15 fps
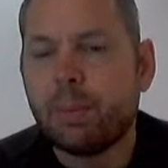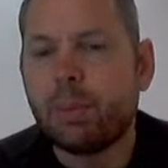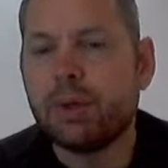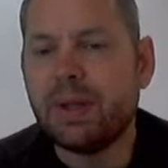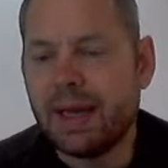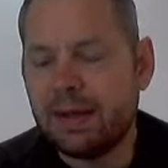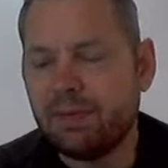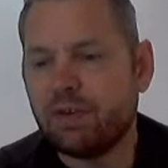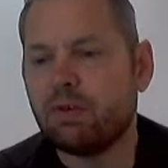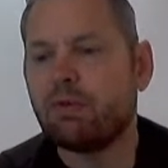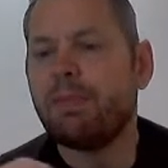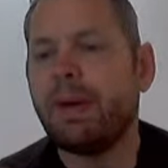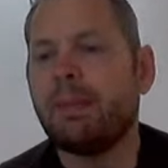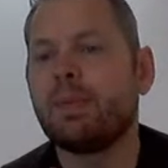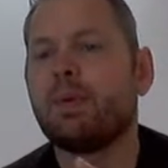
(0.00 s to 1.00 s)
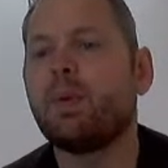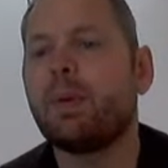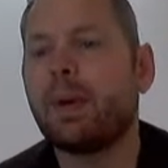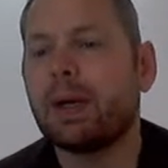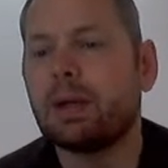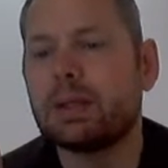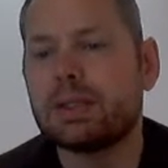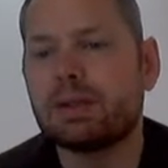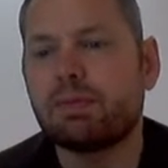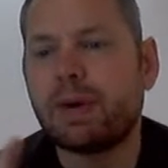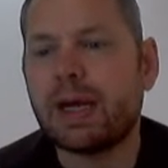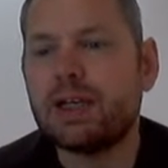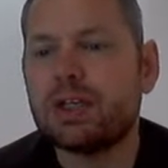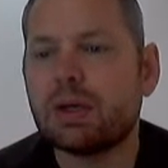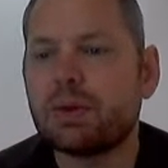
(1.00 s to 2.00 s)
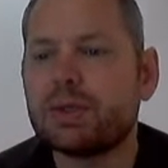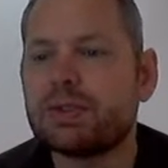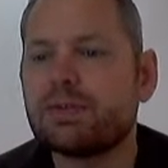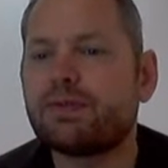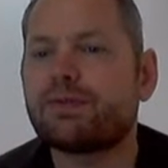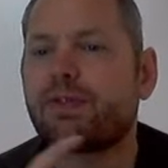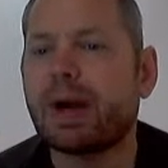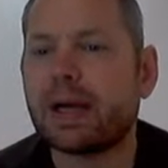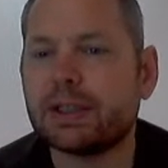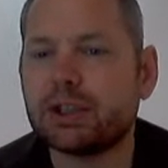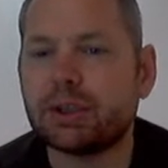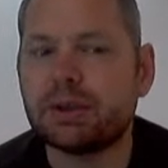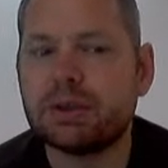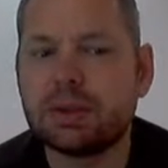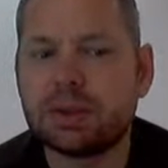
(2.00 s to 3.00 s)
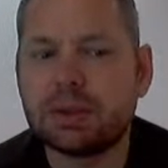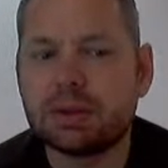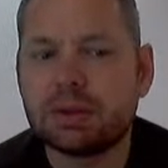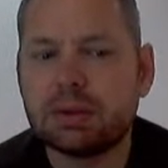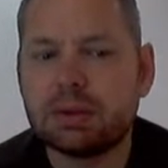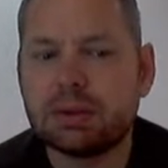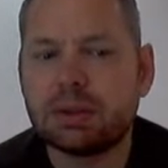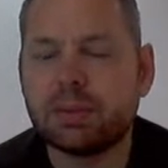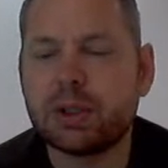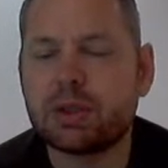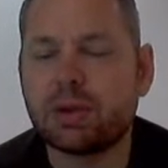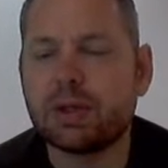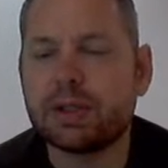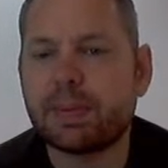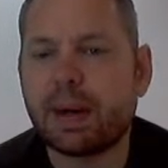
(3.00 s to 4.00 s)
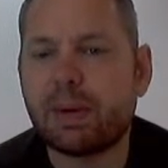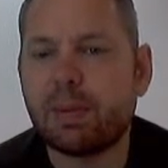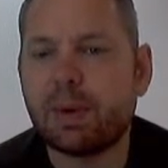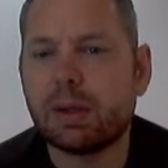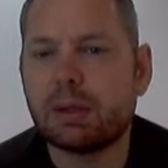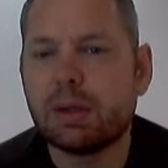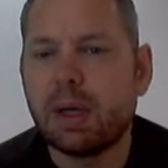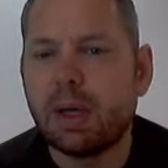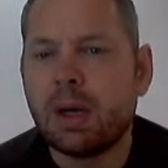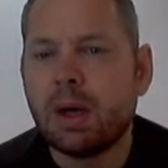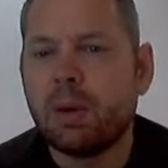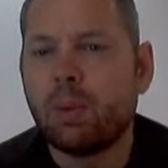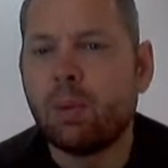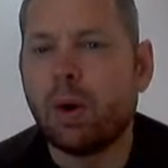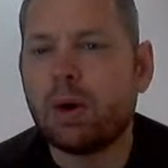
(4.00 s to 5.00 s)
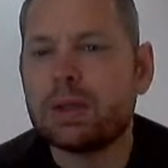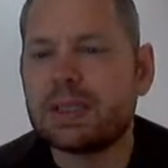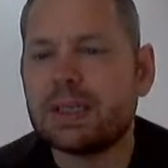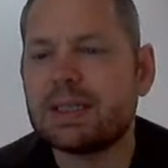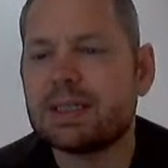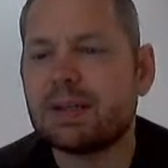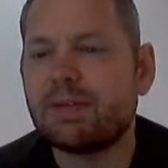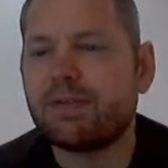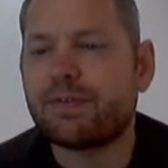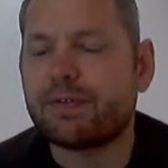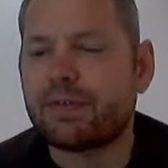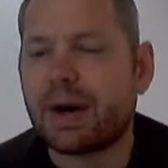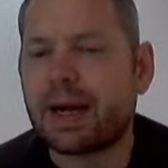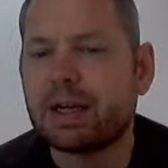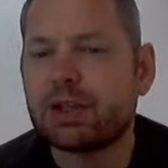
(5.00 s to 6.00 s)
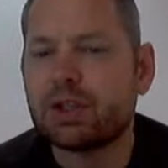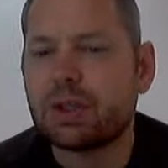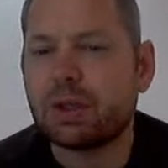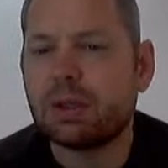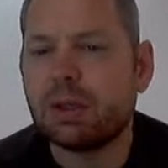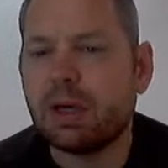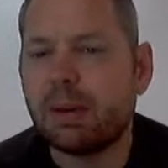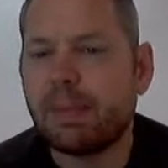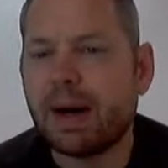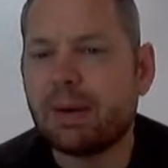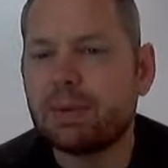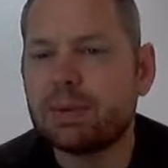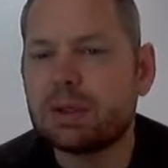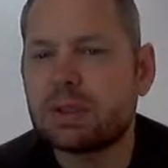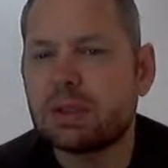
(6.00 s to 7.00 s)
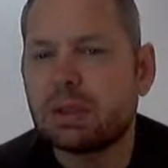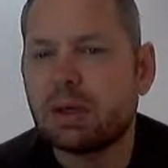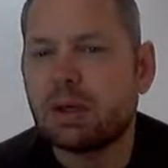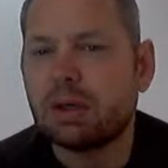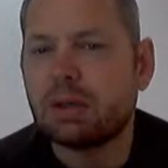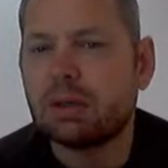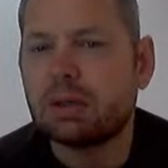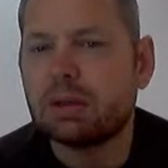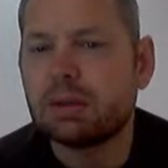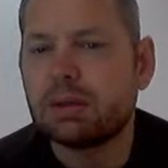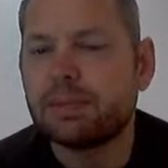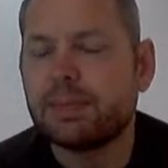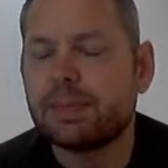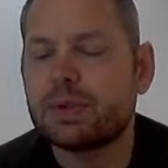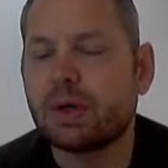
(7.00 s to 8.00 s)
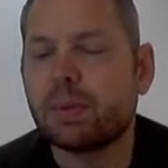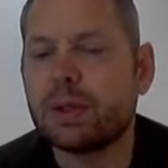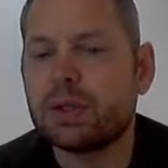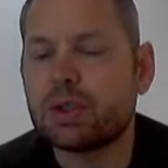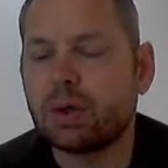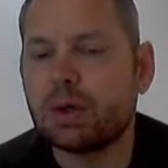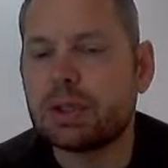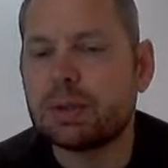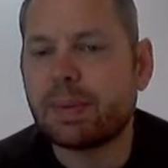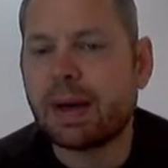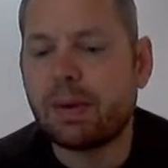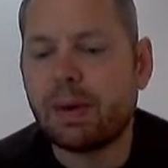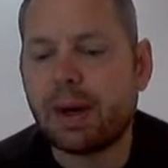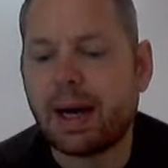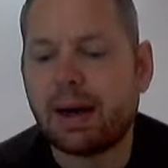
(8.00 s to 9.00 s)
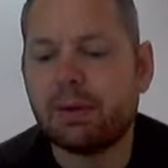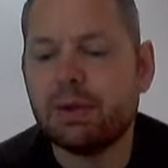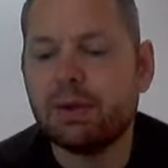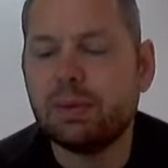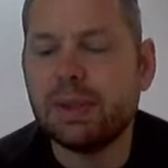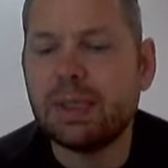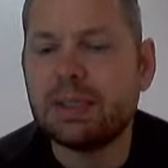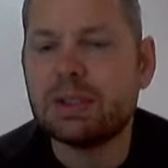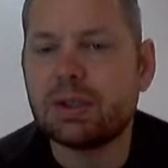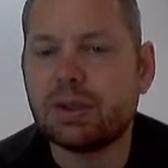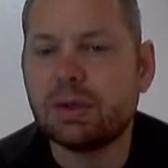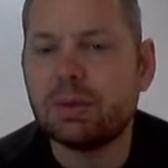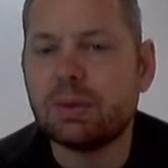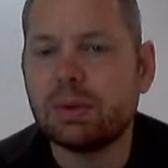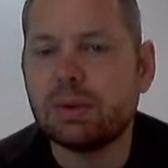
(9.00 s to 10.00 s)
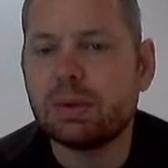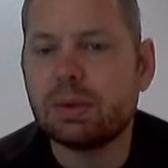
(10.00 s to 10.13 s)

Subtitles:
But then if you remember, we went on to ratios as fractions. So we talked about, well, what is the fraction amount? So we talked about how you need to